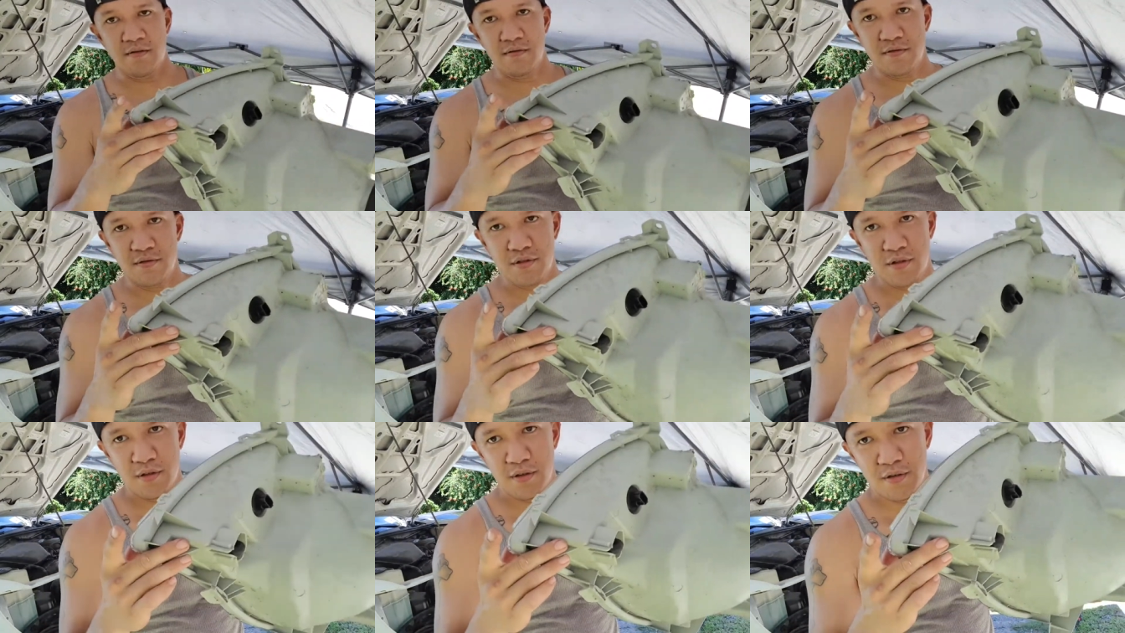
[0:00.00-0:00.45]

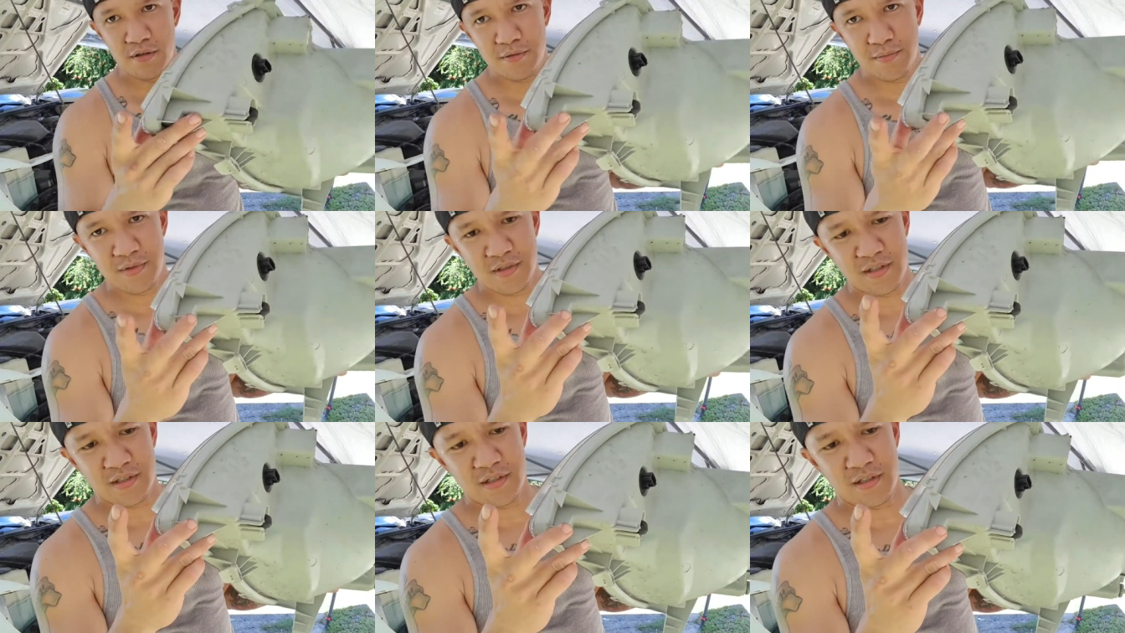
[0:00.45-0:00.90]
it out
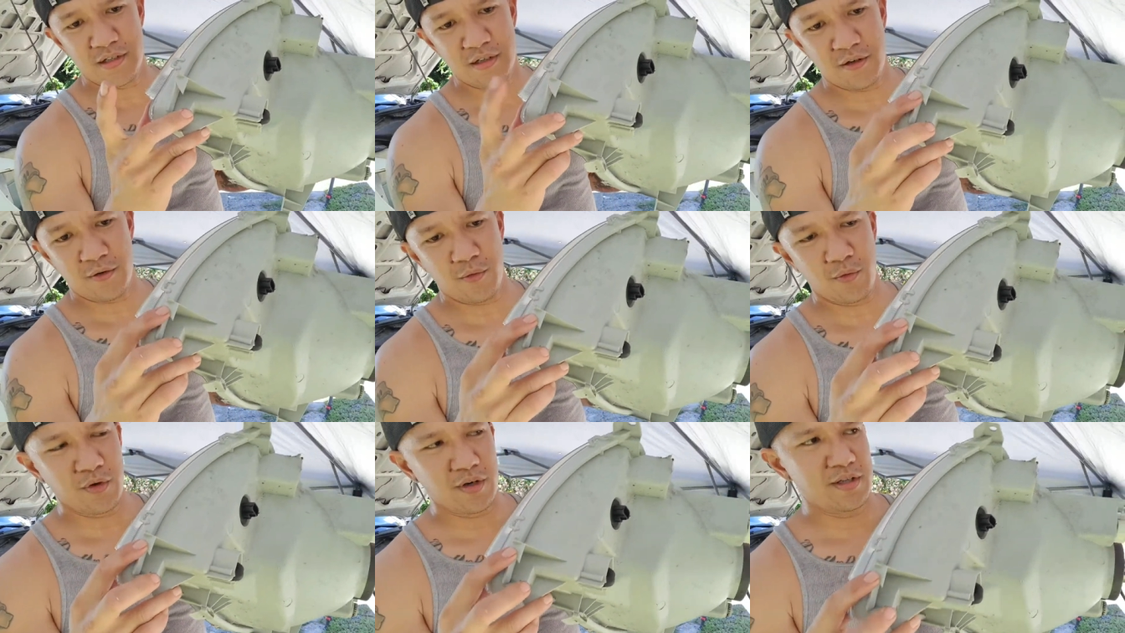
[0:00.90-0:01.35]
so it's
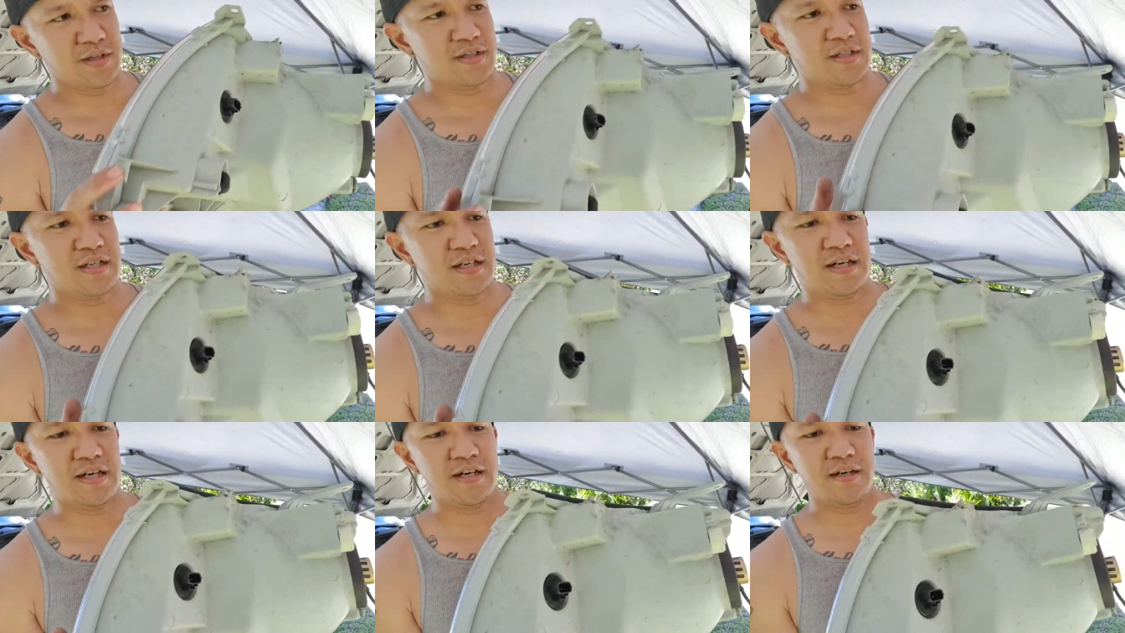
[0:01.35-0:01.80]
missing
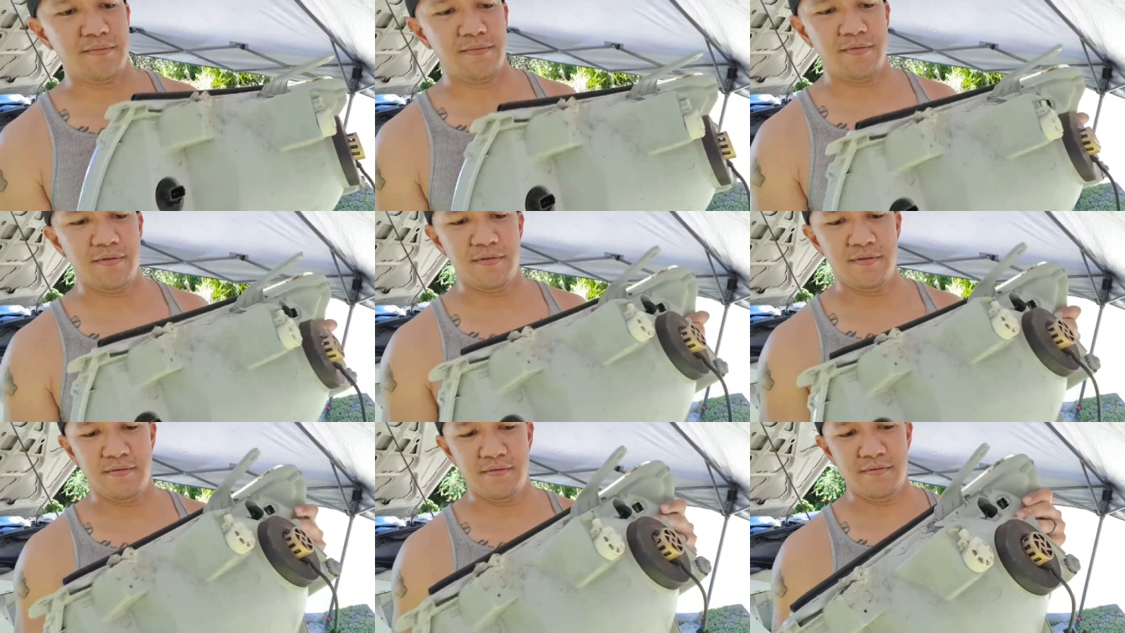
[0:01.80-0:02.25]
one
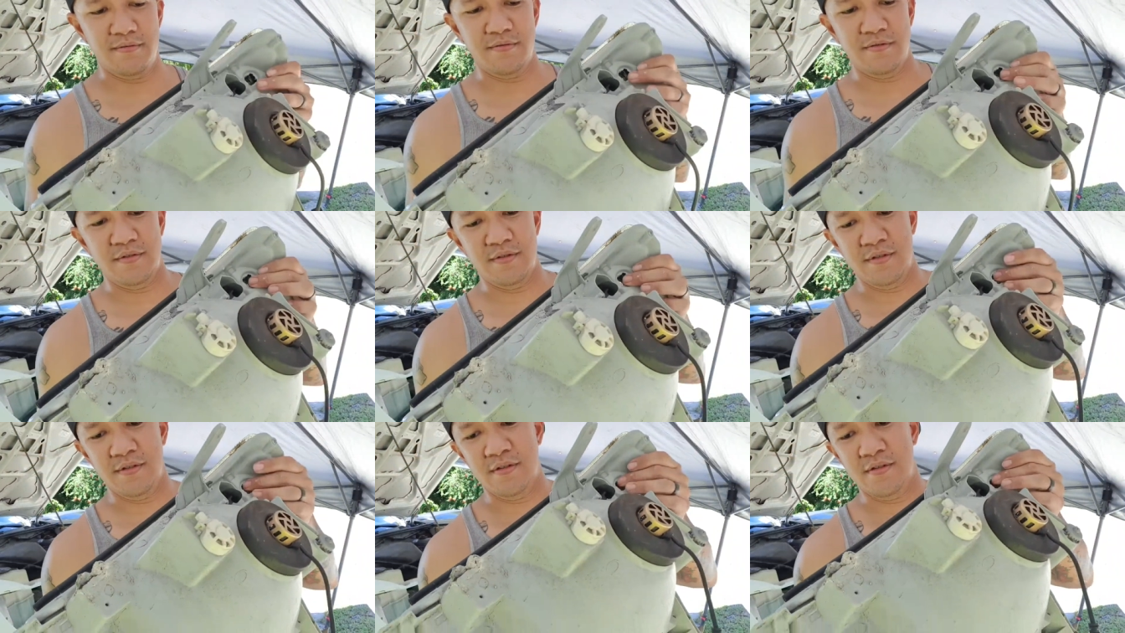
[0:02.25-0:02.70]
tab
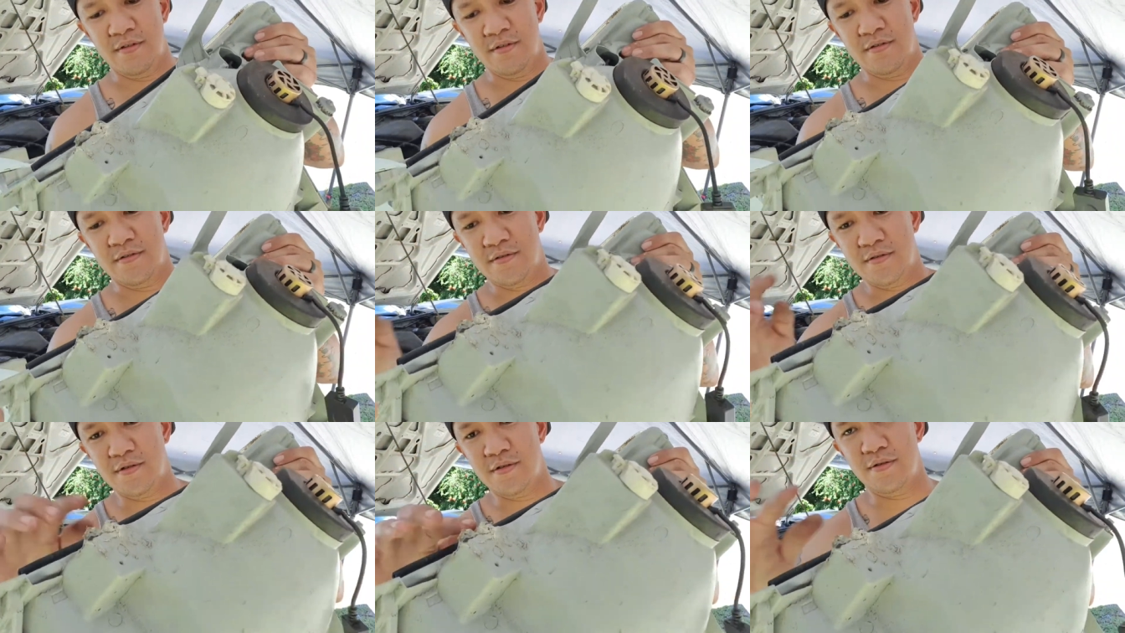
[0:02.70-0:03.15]

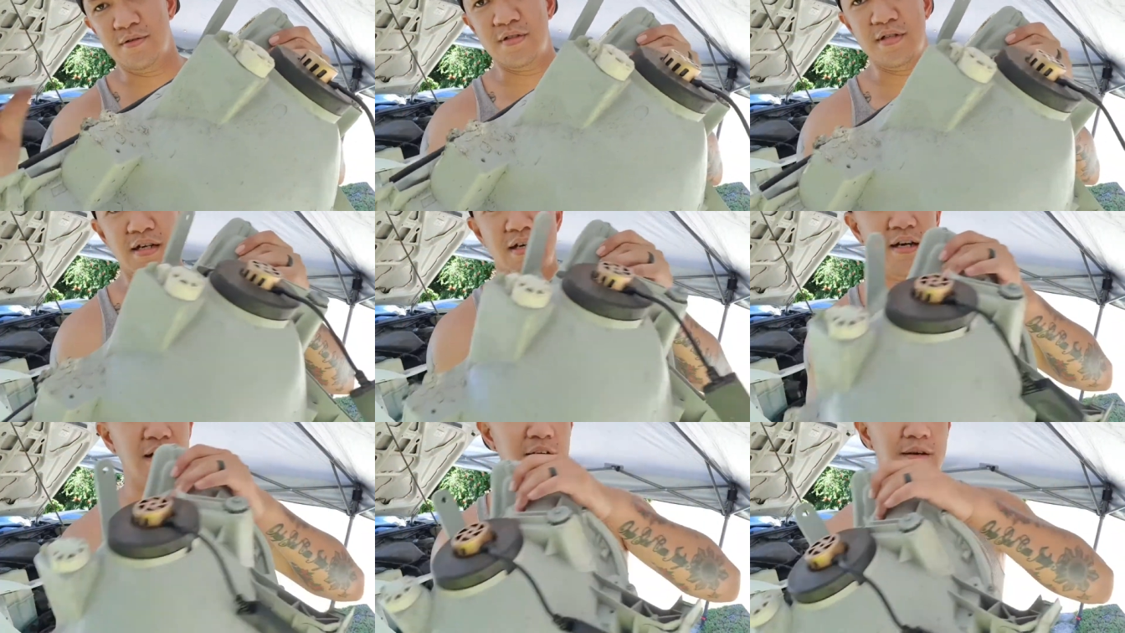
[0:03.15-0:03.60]

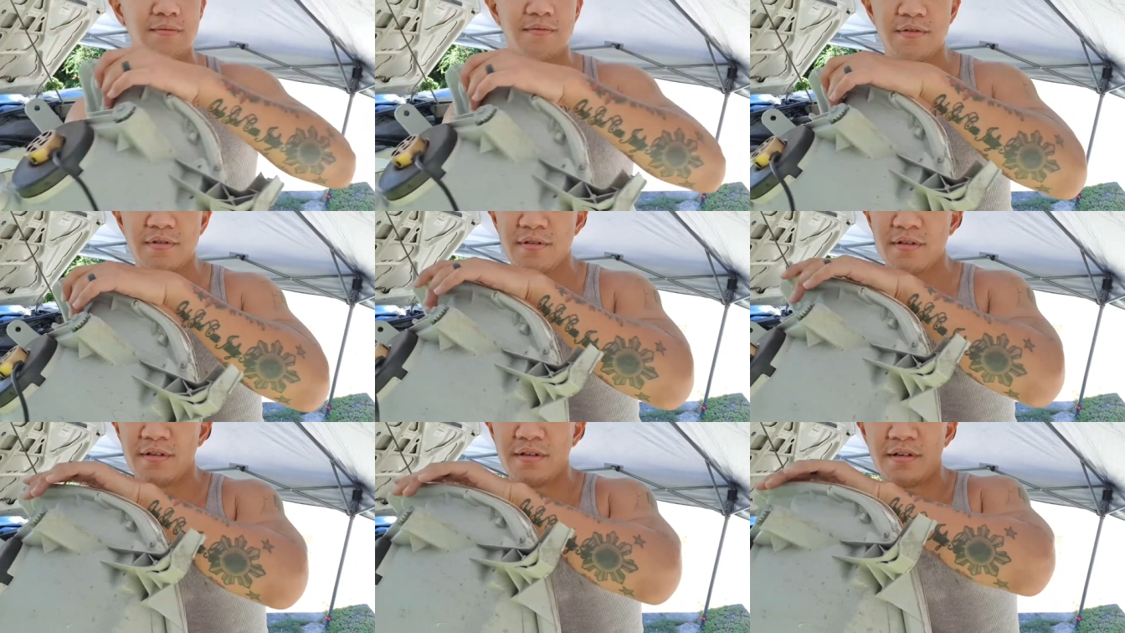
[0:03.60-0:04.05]
two
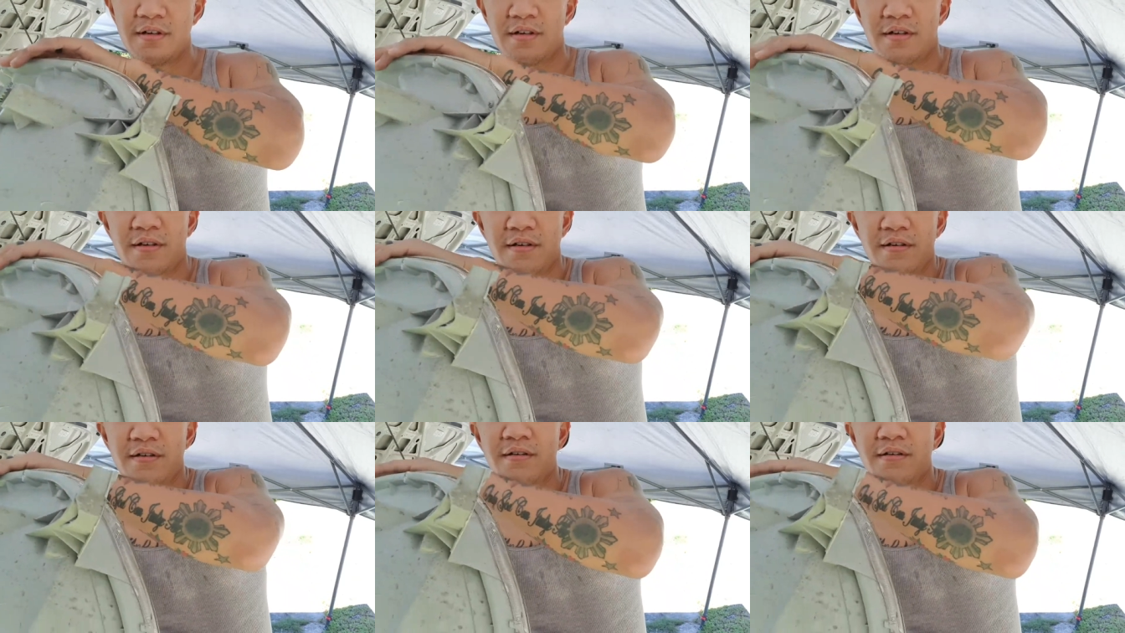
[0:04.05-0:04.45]
tabs